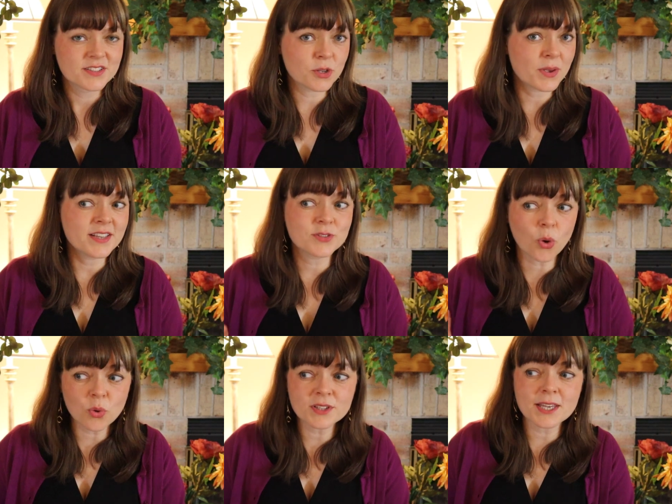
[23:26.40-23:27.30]
So he's
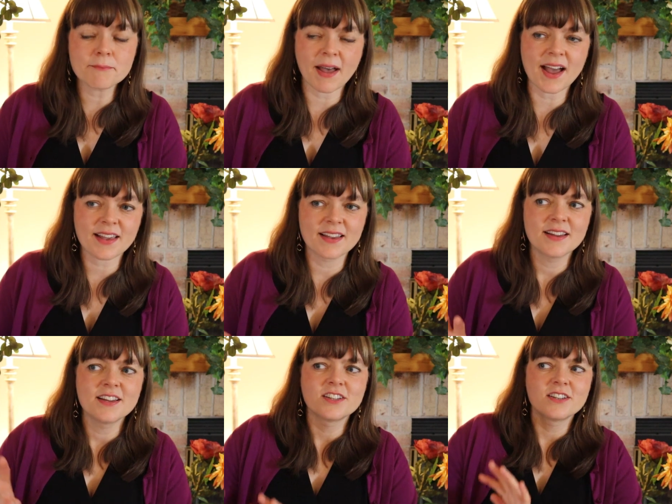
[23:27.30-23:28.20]
holding back,
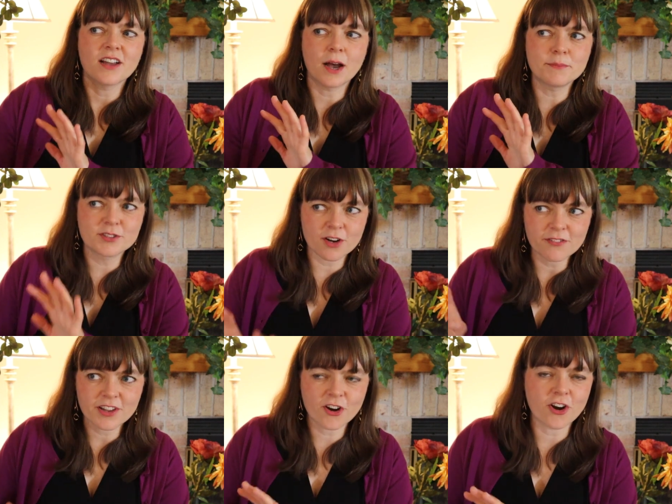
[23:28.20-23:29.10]

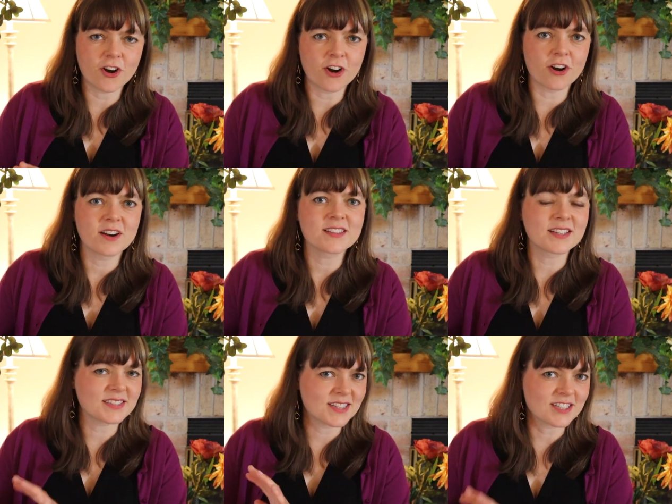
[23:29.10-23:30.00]
observing her,
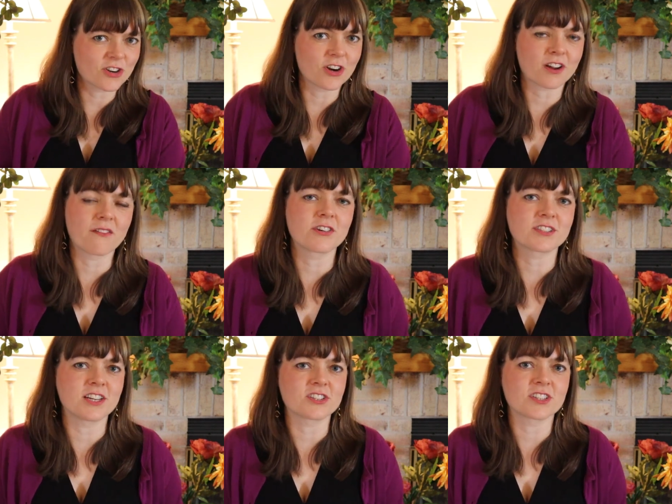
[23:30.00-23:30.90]
listening to her
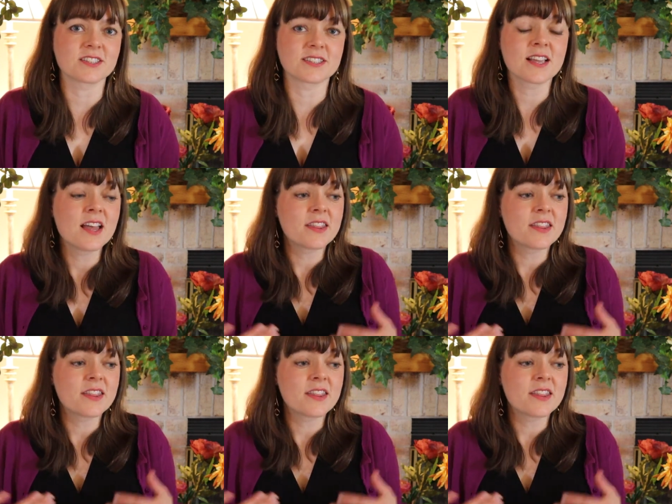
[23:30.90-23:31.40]
conversations.